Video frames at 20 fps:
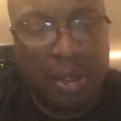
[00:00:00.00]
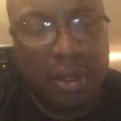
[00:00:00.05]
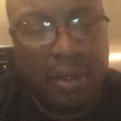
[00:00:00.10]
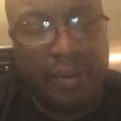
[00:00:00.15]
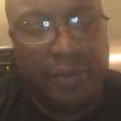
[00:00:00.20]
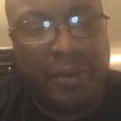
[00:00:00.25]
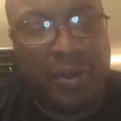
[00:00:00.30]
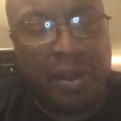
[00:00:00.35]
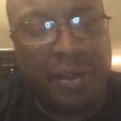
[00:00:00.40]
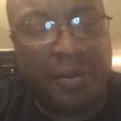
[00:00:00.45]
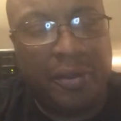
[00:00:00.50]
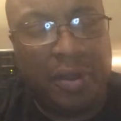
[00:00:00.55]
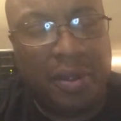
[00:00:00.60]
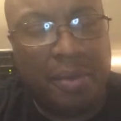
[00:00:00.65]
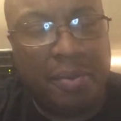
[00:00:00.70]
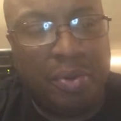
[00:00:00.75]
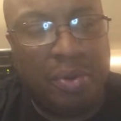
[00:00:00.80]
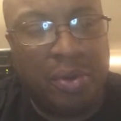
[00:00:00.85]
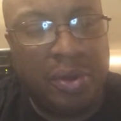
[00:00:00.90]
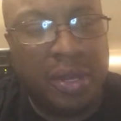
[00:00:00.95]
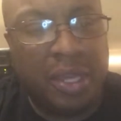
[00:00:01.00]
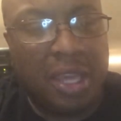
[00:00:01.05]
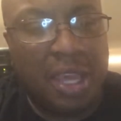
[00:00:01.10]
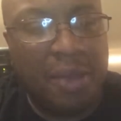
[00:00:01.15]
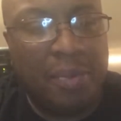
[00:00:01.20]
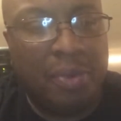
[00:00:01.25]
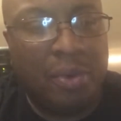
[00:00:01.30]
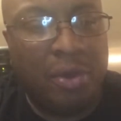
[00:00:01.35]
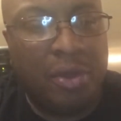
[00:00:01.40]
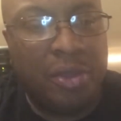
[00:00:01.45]
Very, very important to
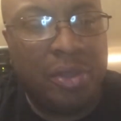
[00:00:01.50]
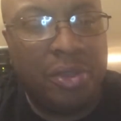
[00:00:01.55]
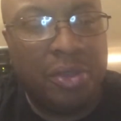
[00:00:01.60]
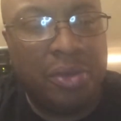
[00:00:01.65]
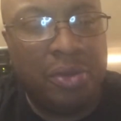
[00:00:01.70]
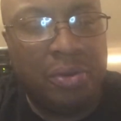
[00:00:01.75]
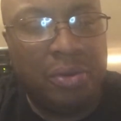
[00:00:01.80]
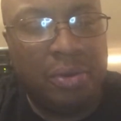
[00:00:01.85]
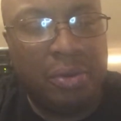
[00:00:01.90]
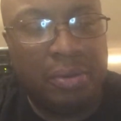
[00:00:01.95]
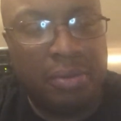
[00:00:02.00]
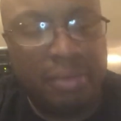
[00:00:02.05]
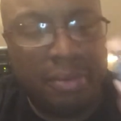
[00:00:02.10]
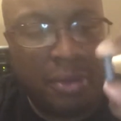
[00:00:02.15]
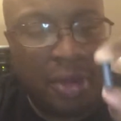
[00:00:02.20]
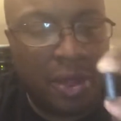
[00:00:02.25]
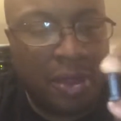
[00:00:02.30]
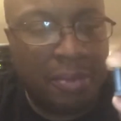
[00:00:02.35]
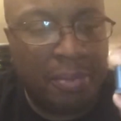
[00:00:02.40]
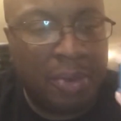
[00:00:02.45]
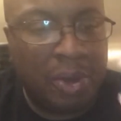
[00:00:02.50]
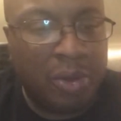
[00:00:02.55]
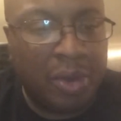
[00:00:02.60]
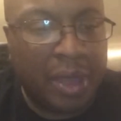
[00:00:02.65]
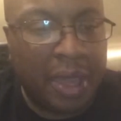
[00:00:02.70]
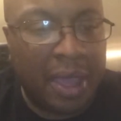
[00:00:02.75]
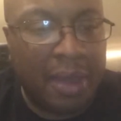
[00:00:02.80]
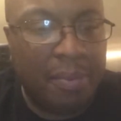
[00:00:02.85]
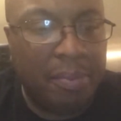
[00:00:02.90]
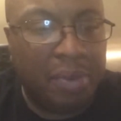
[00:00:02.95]
keep on you. Another bolt
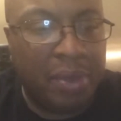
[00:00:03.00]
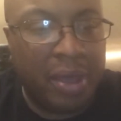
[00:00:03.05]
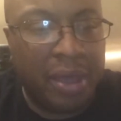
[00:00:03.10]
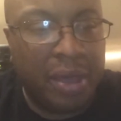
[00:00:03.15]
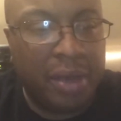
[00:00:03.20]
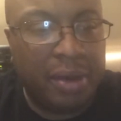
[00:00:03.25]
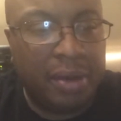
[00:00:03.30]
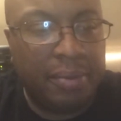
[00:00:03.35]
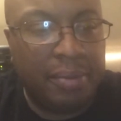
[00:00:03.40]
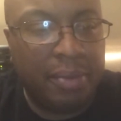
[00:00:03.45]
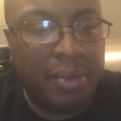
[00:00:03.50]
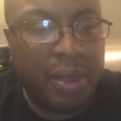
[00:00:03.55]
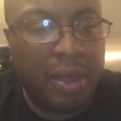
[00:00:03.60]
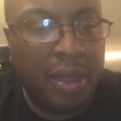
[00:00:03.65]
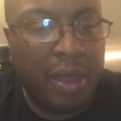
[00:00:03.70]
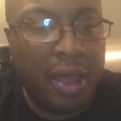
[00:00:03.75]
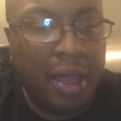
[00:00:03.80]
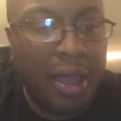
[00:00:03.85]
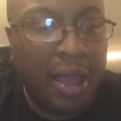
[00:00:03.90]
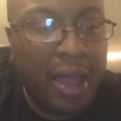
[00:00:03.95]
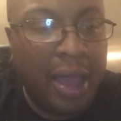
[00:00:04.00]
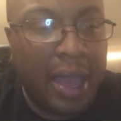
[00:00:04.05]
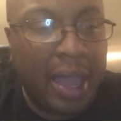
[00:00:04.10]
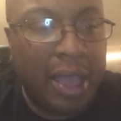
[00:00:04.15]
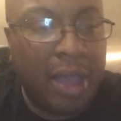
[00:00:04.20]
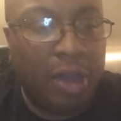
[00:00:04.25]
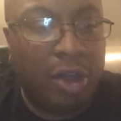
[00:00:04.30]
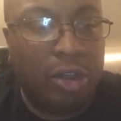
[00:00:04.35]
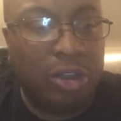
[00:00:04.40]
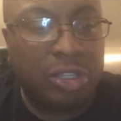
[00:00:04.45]
cam pin.
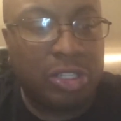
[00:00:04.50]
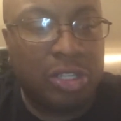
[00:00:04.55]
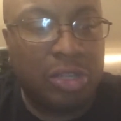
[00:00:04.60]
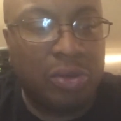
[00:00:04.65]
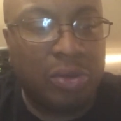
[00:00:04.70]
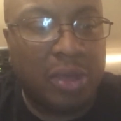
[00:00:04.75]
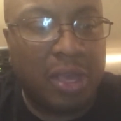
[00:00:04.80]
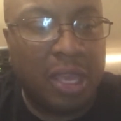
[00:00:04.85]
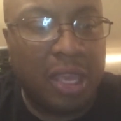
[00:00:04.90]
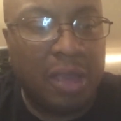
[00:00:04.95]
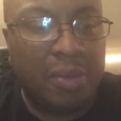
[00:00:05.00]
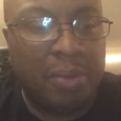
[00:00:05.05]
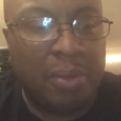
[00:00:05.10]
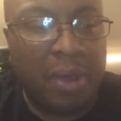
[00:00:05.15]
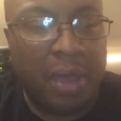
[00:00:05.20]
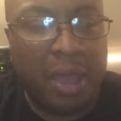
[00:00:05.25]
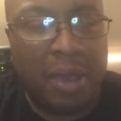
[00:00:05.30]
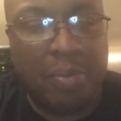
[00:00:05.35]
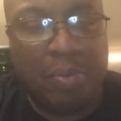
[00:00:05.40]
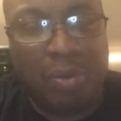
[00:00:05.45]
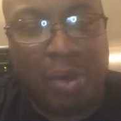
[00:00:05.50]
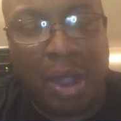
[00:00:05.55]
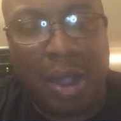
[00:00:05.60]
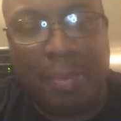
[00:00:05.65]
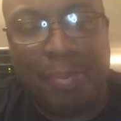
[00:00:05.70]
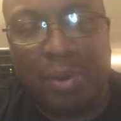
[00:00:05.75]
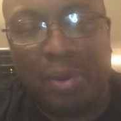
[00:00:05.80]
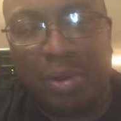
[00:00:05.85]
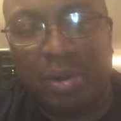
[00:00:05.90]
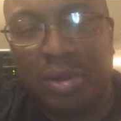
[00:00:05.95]
I also keep a
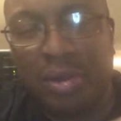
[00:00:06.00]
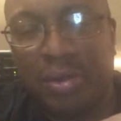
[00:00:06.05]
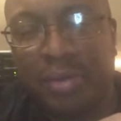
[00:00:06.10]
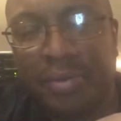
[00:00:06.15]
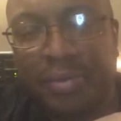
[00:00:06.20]
proper